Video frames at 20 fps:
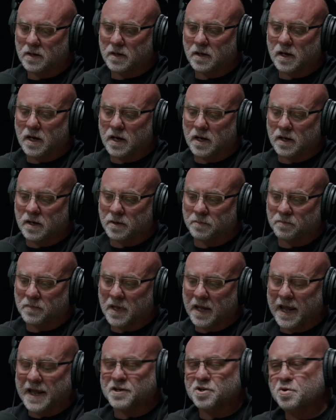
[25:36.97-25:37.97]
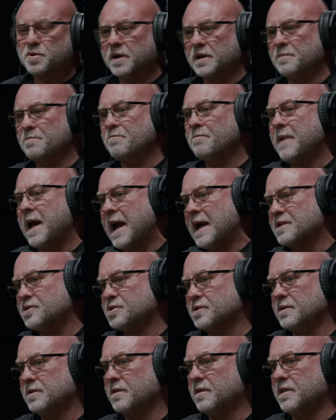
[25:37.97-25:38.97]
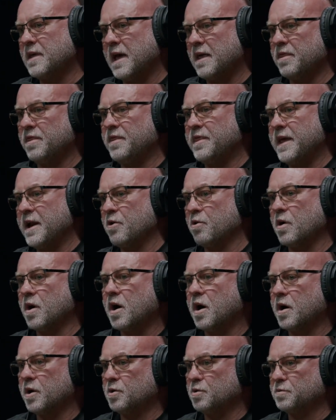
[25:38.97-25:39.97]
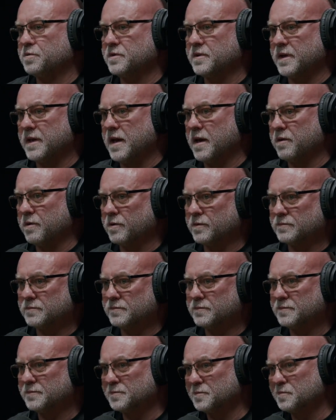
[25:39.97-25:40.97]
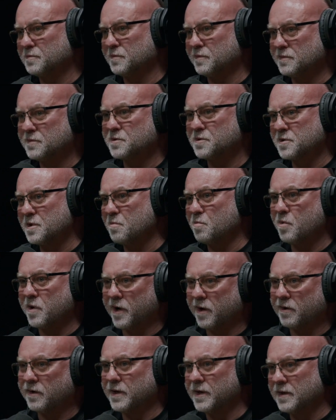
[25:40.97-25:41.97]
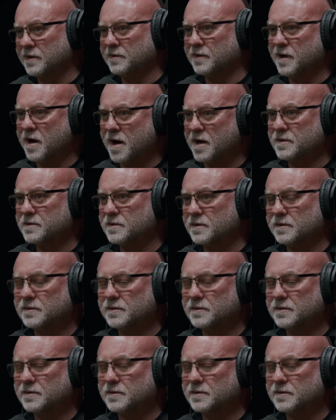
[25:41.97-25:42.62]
Um, and you can imagine that they're huddled together somewhere in Gaza.